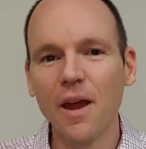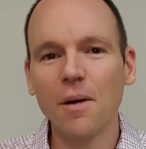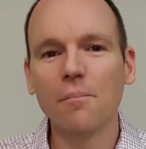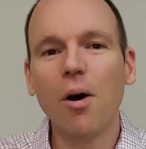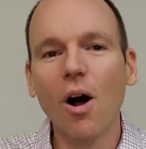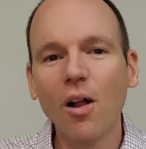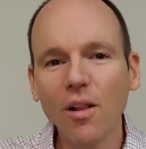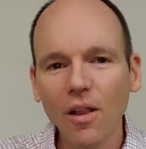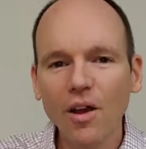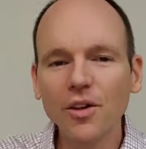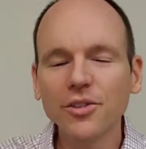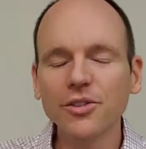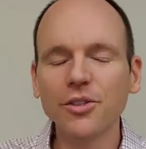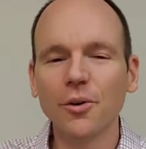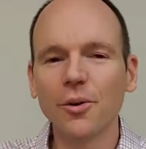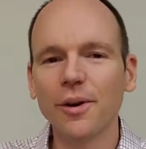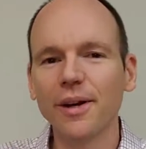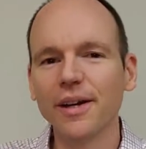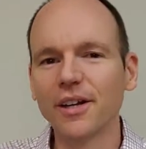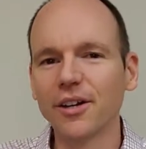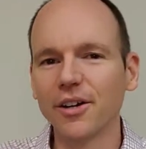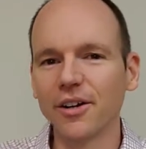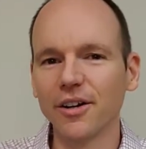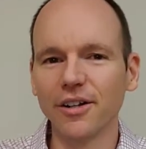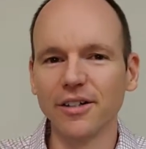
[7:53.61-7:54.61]
Paul also
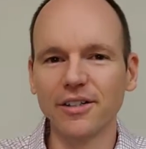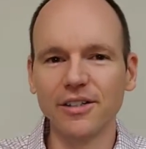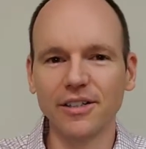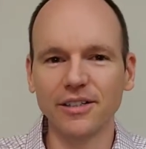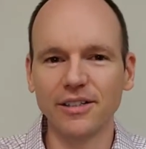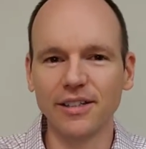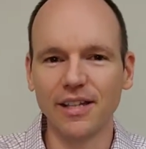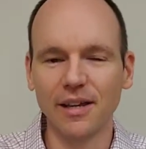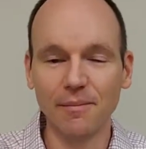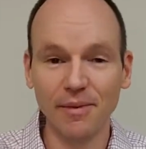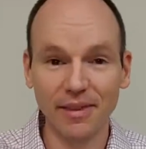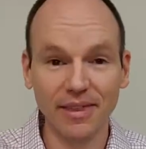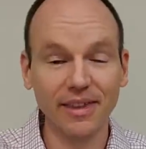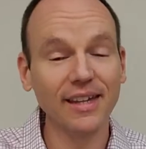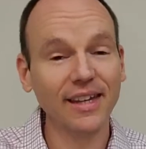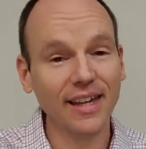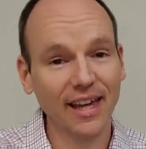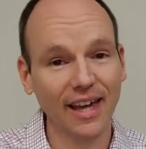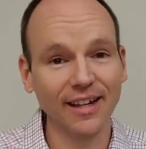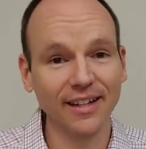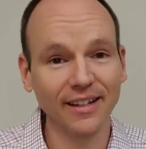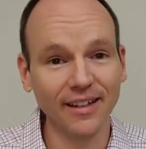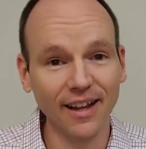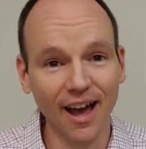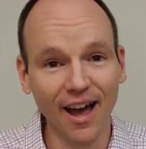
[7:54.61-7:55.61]
encourages Timothy
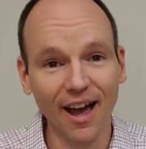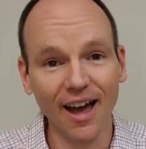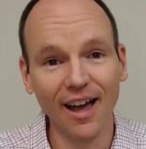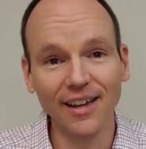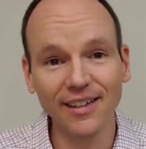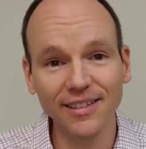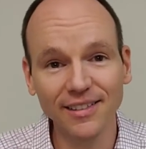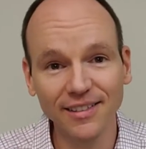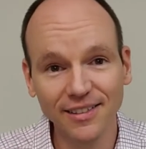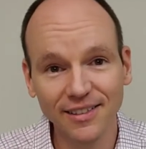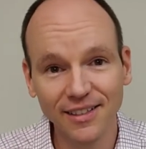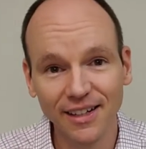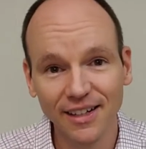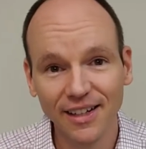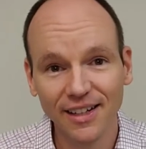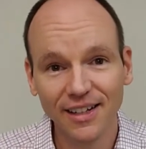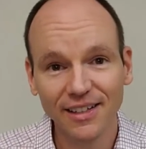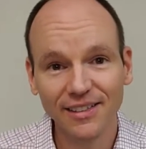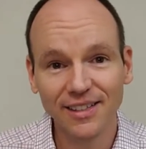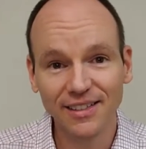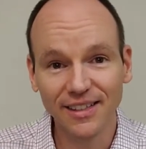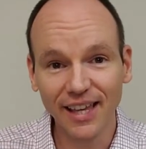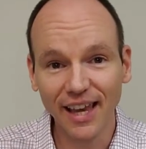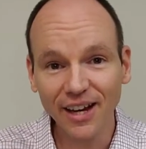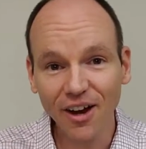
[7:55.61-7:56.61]
and us
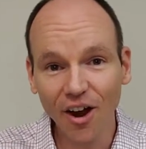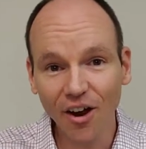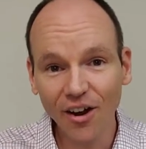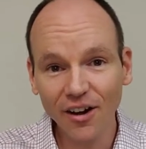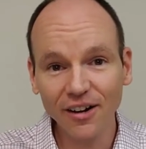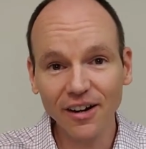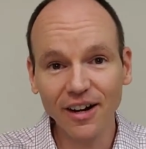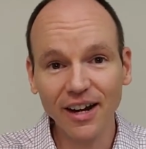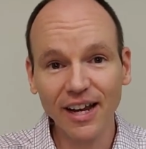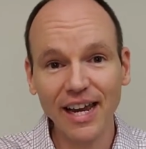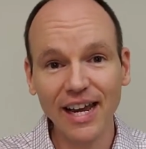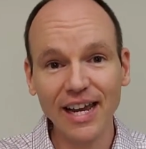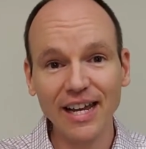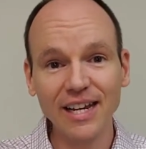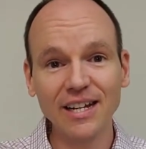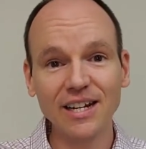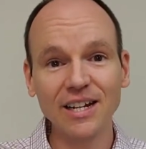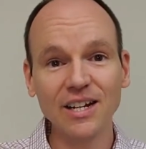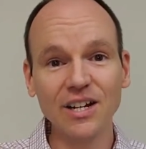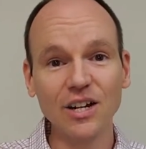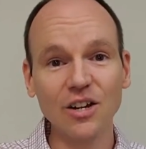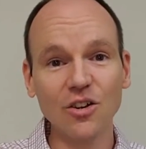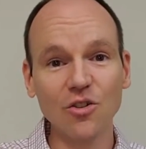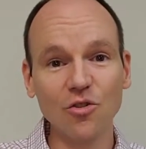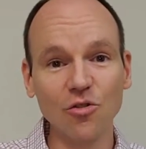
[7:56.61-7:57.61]
to take heart
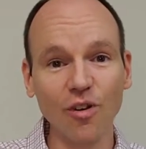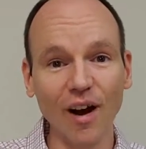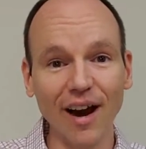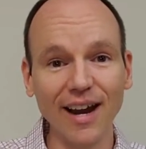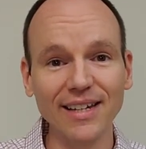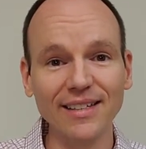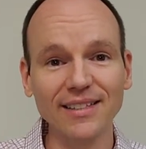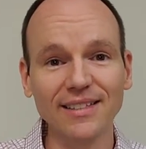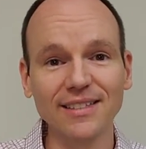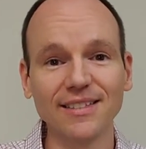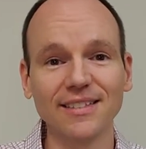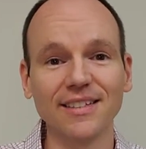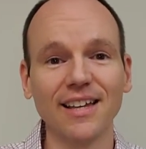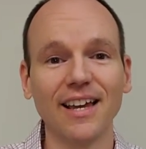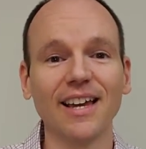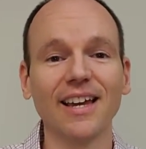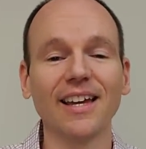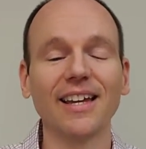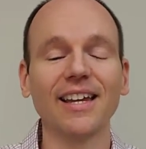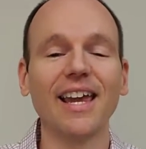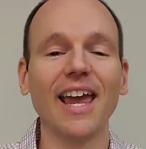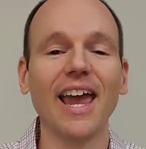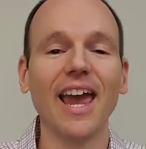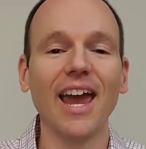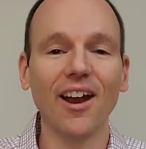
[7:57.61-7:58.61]
in Christ's
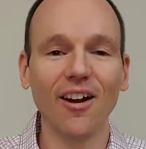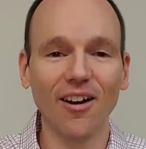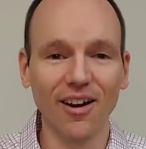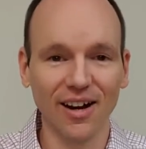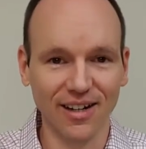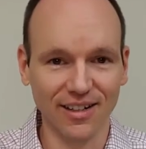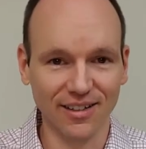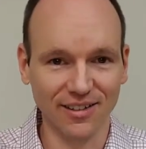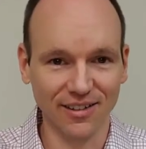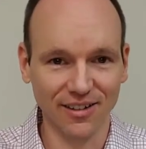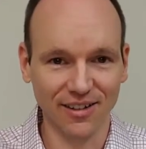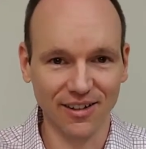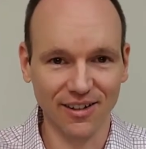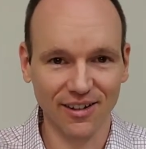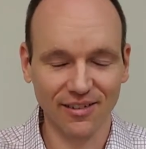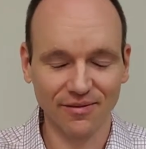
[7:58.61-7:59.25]
character.